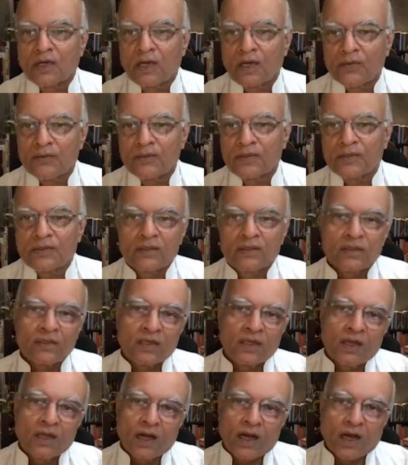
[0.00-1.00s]
I mean,
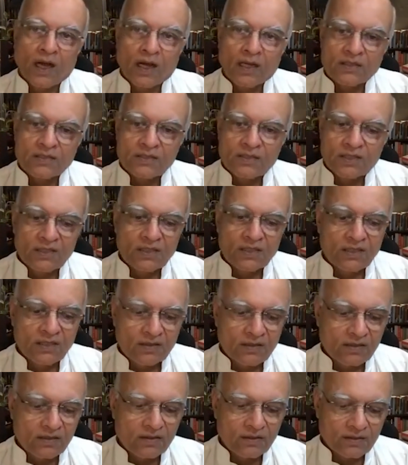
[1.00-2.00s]

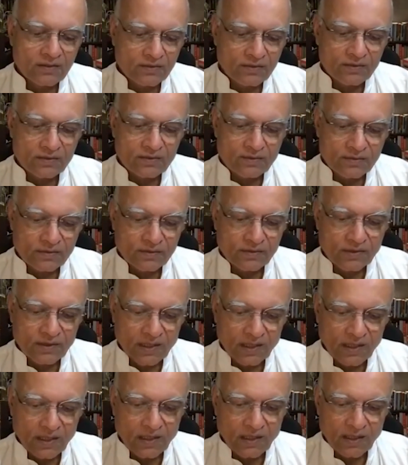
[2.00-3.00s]
until
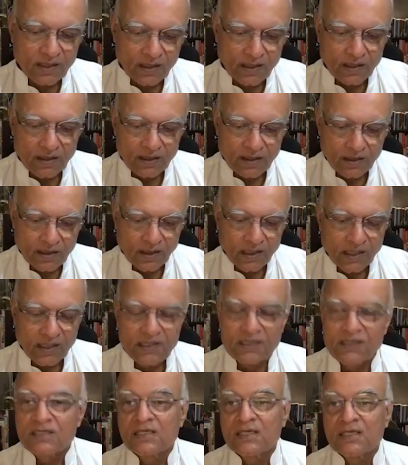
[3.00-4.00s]
the
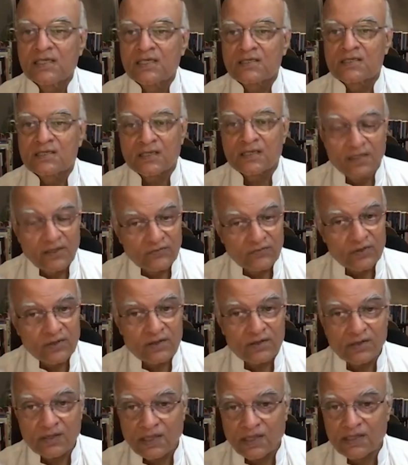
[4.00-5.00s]
80s, even
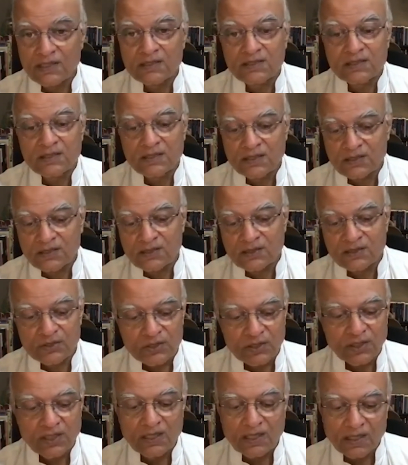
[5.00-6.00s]
in the 90s, in
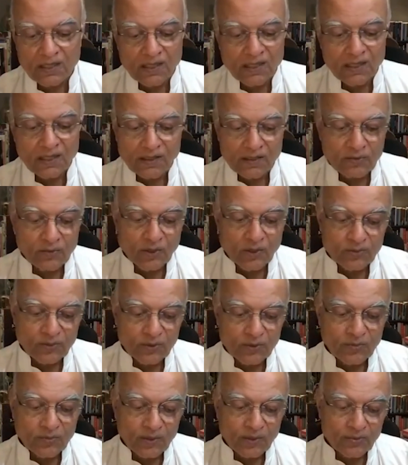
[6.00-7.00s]
Sri Lanka, I
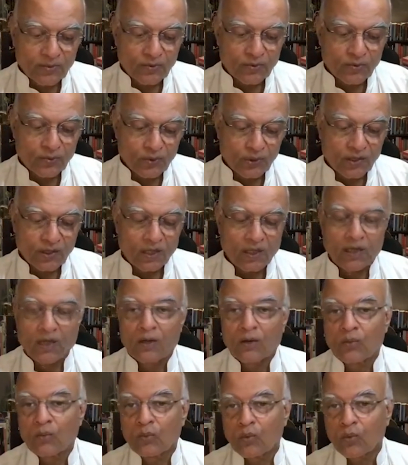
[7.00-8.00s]
remember, people would
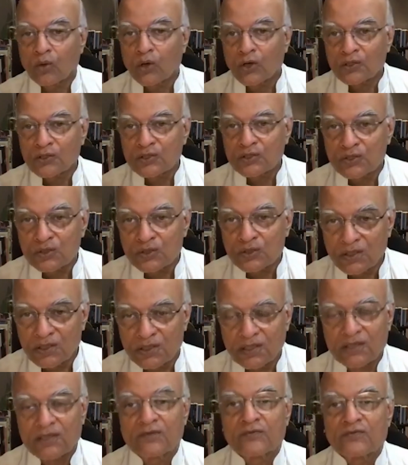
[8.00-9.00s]
want to
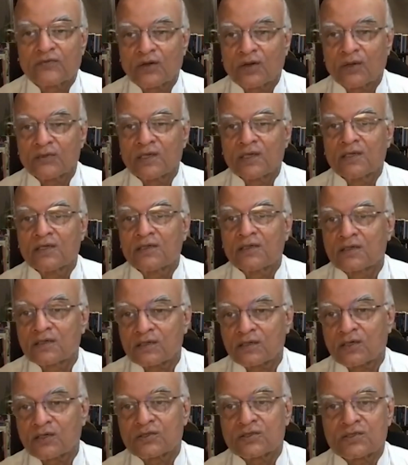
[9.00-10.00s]
learn from the Indian
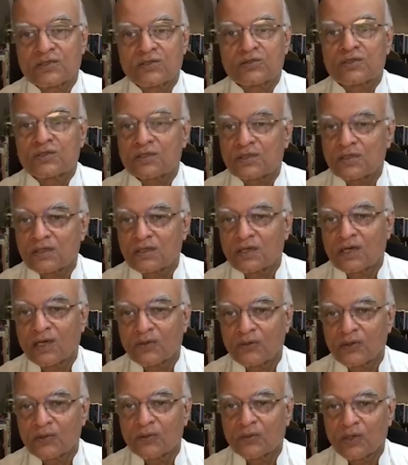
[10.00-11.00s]
constitution and
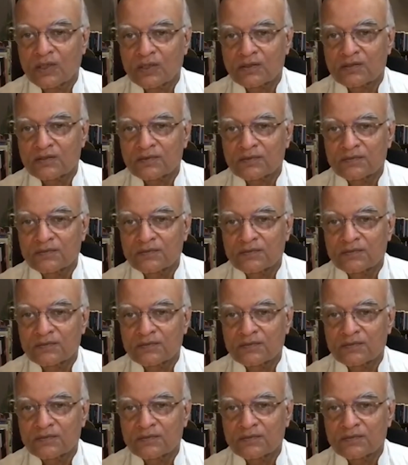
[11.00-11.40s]
how it worked.